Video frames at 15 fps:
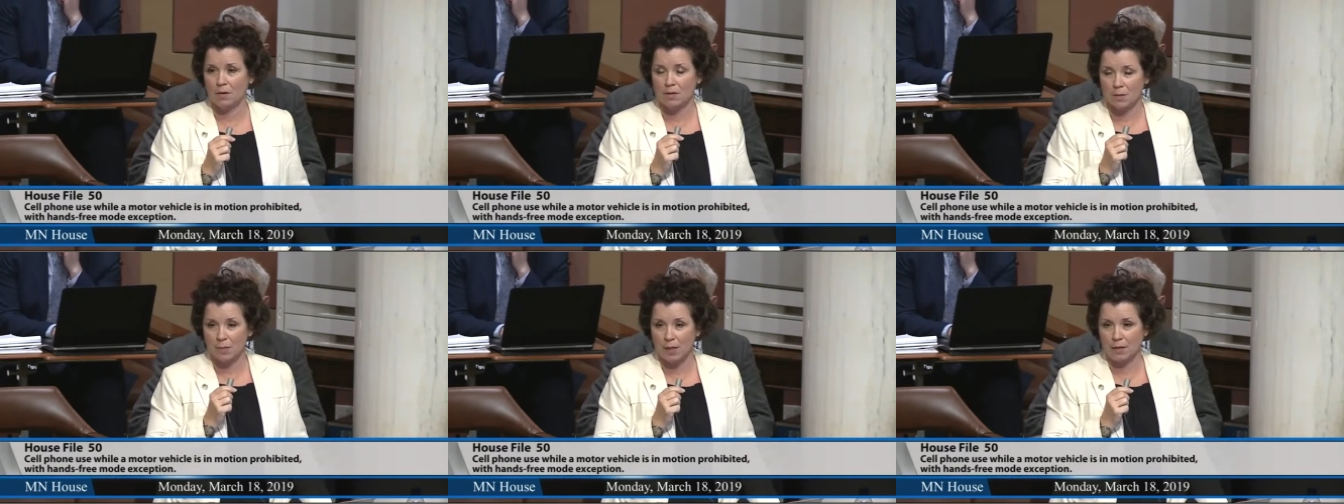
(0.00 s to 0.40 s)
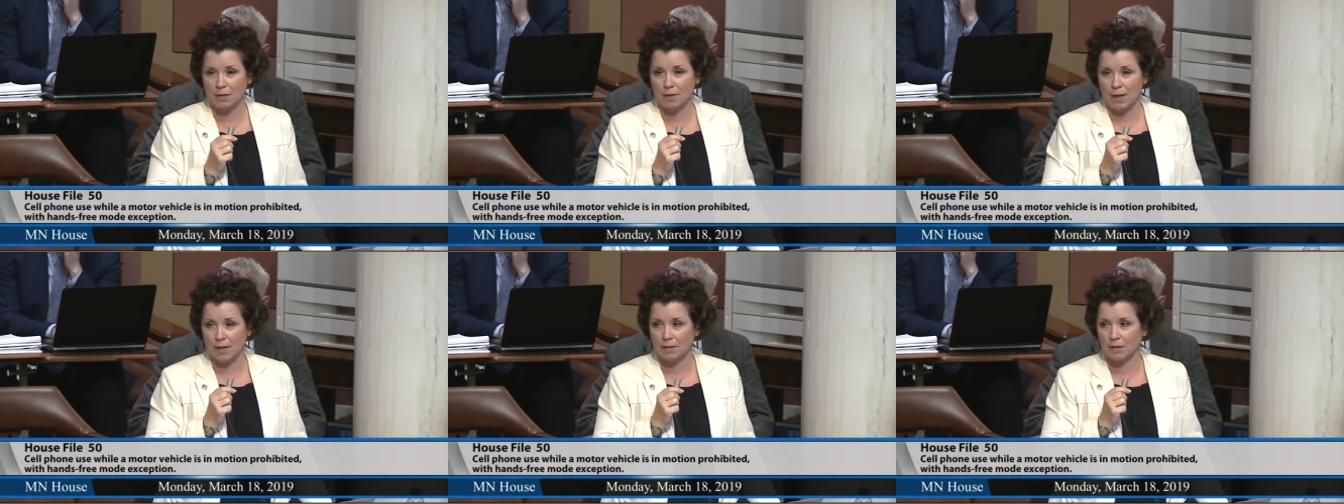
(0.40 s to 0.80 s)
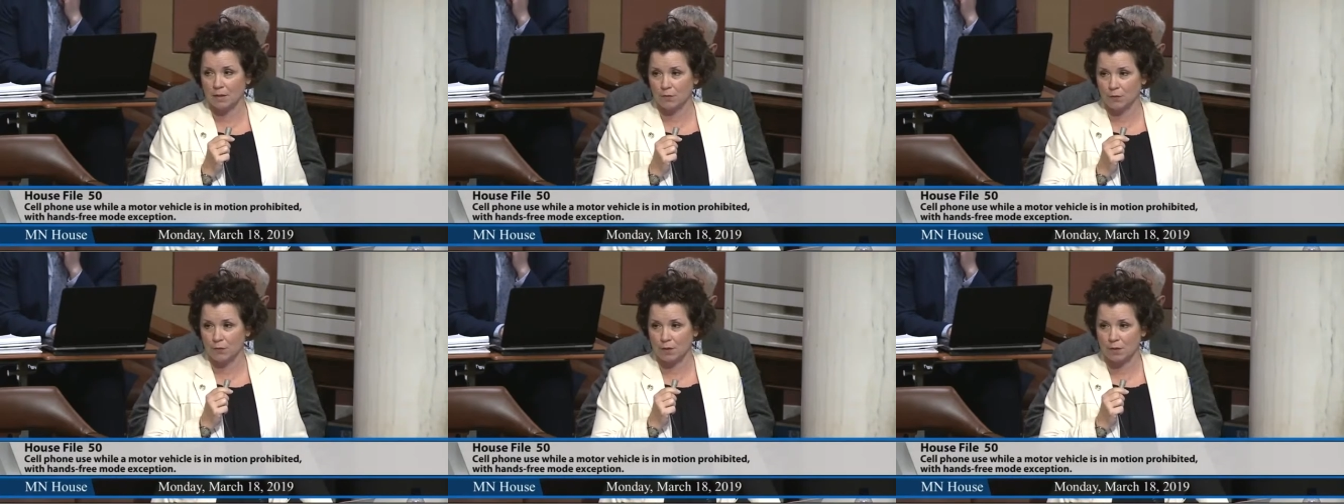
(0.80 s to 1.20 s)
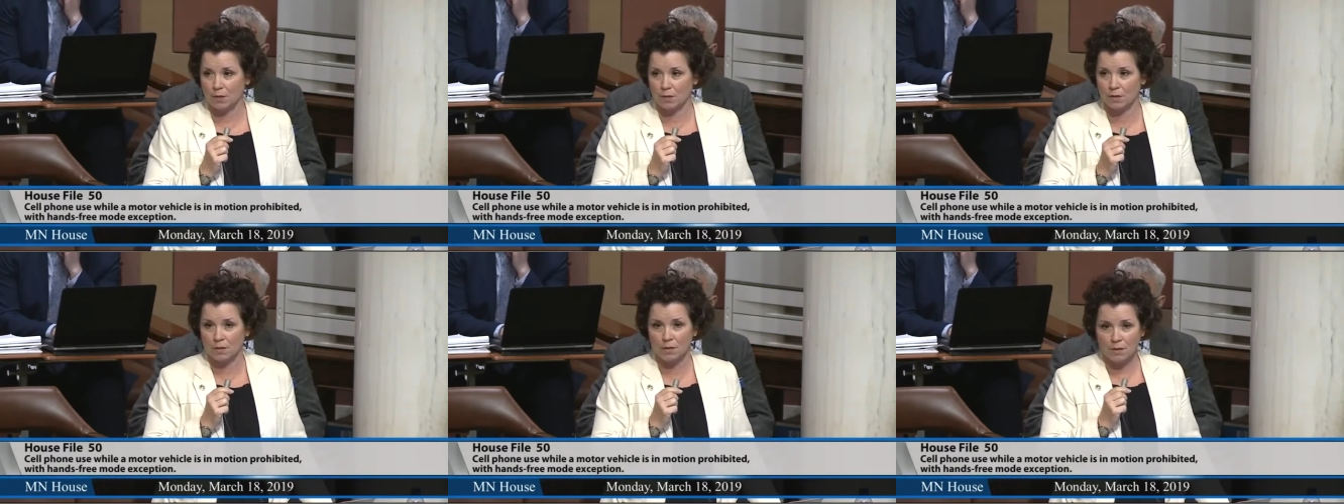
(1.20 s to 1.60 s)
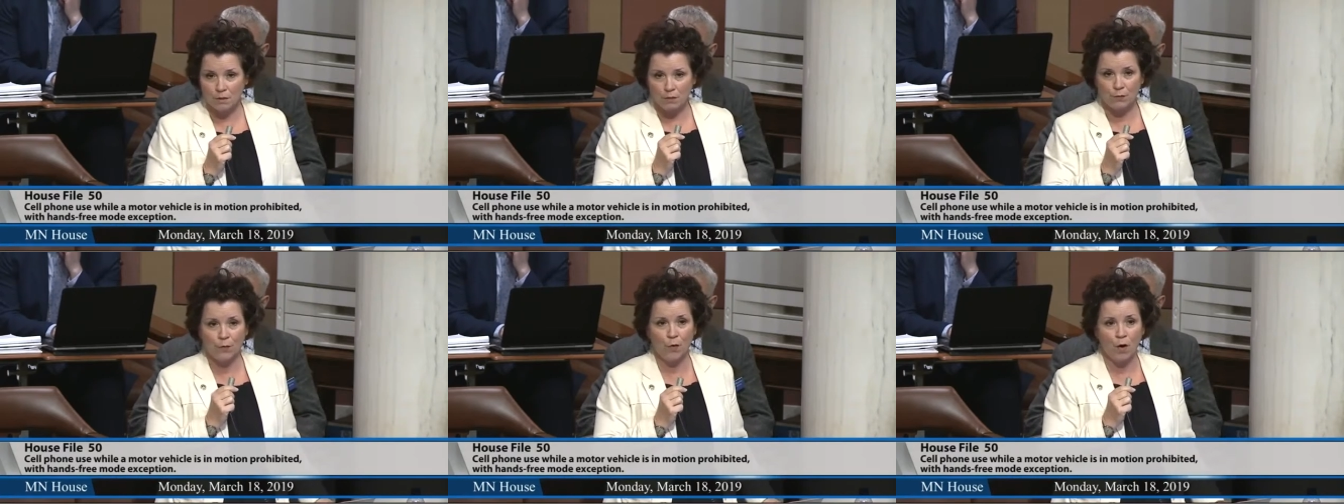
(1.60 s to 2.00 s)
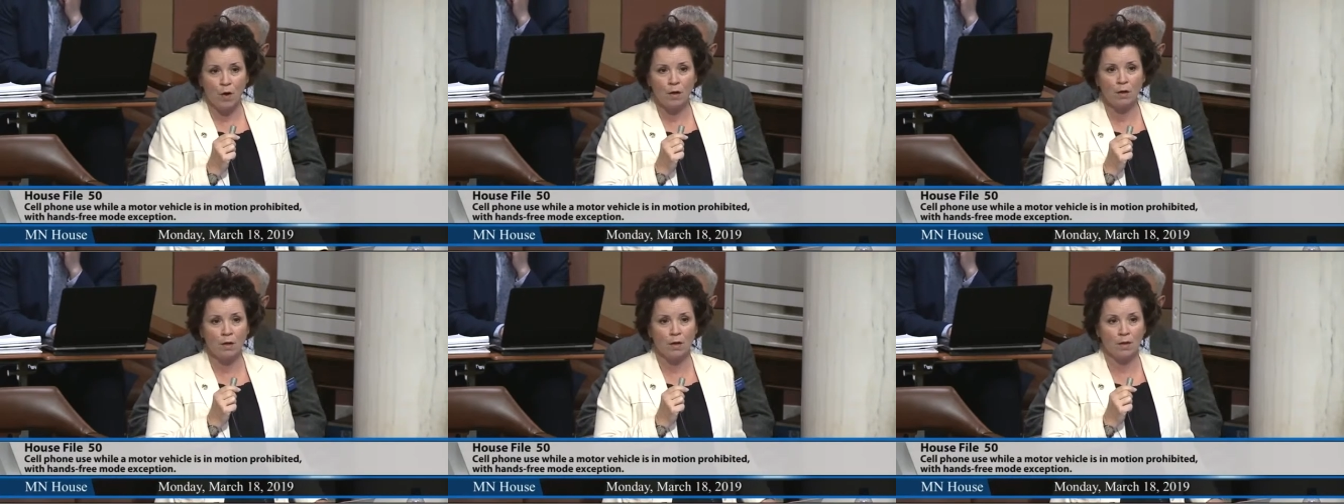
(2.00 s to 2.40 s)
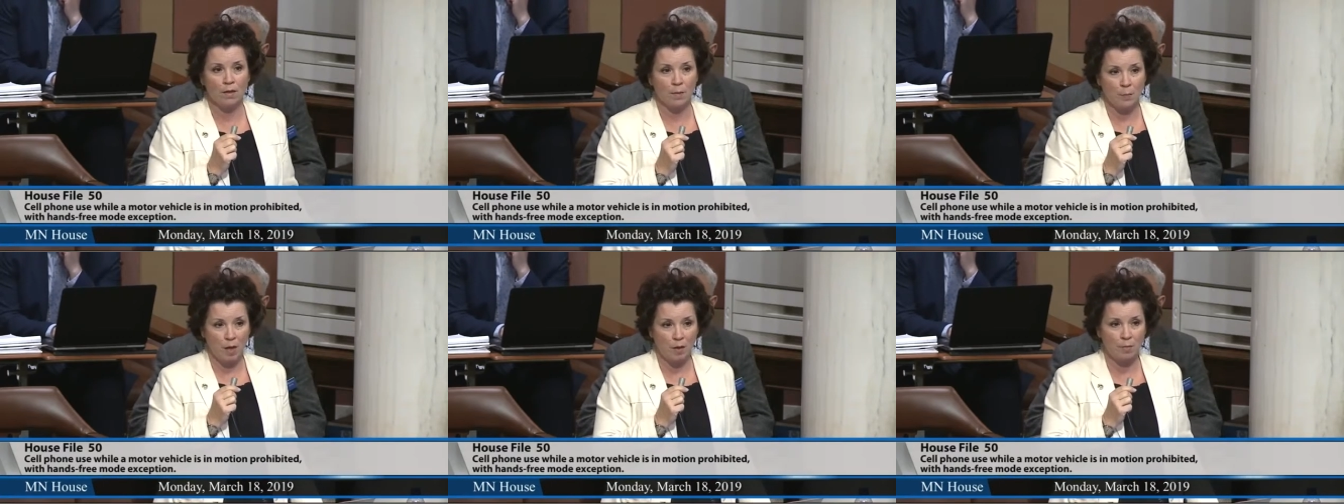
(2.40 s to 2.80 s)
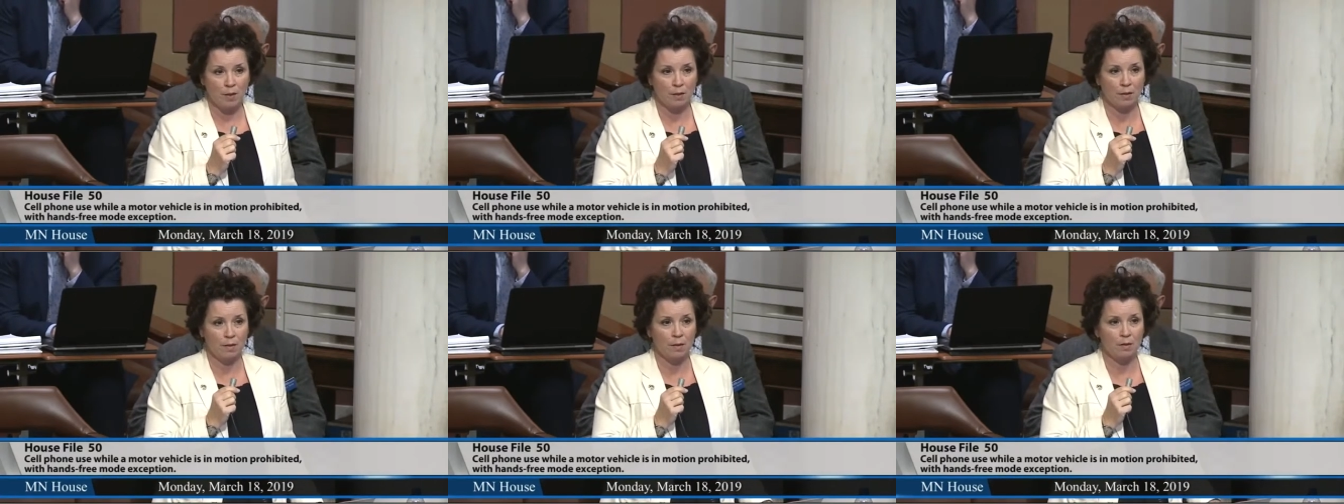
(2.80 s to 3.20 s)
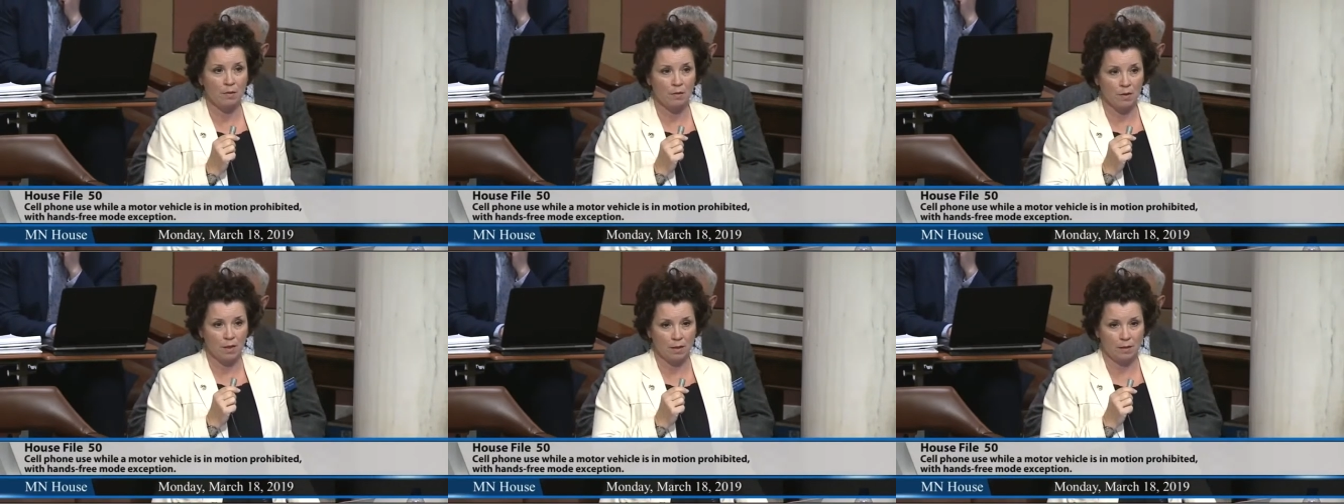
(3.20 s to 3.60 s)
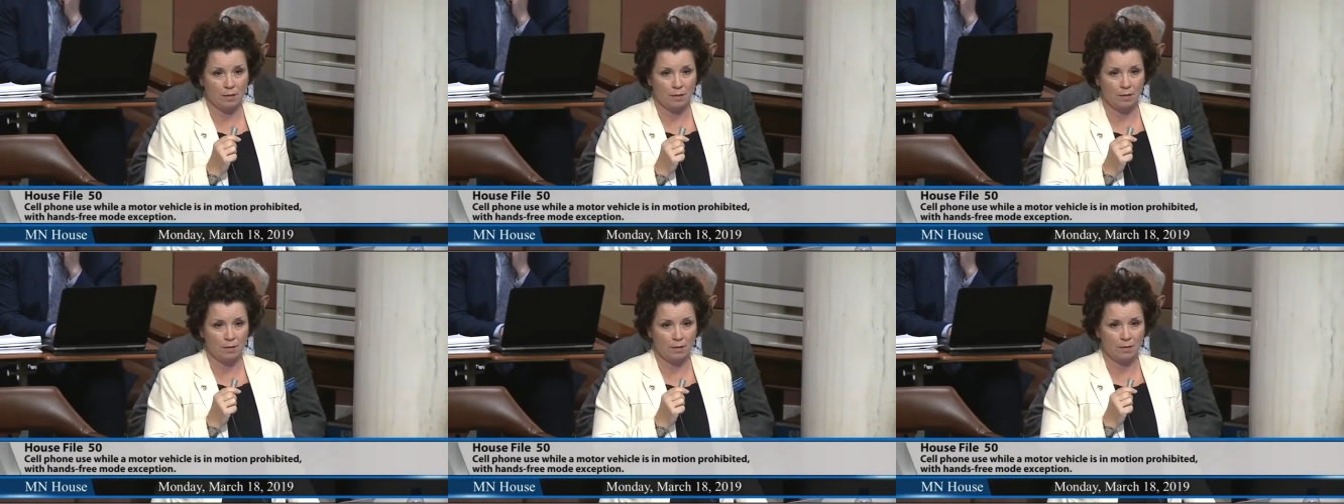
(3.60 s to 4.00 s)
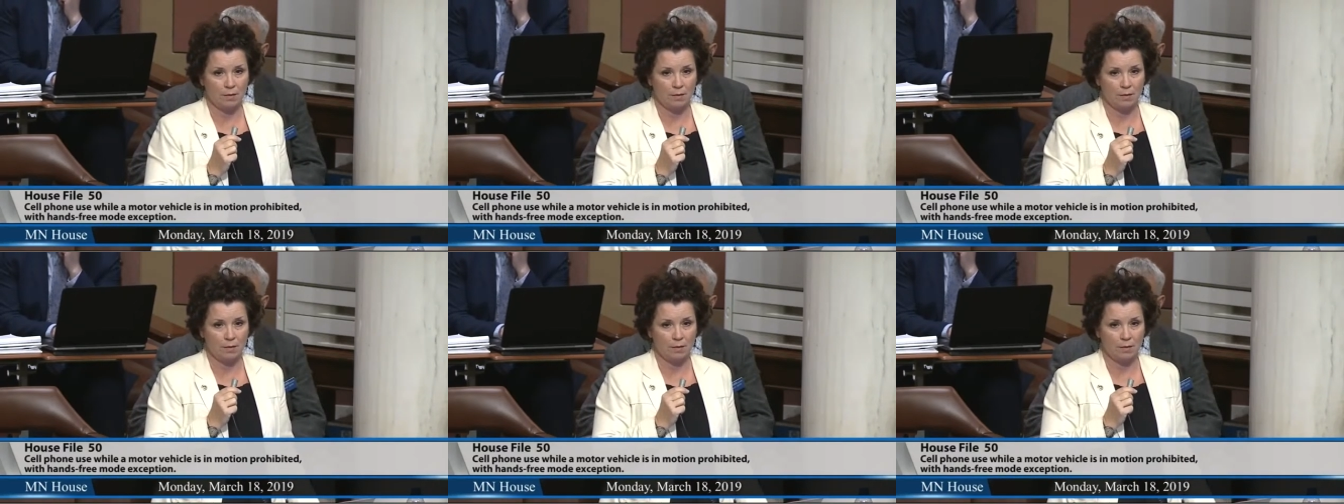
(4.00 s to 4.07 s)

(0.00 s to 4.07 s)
to make that difference for the public good.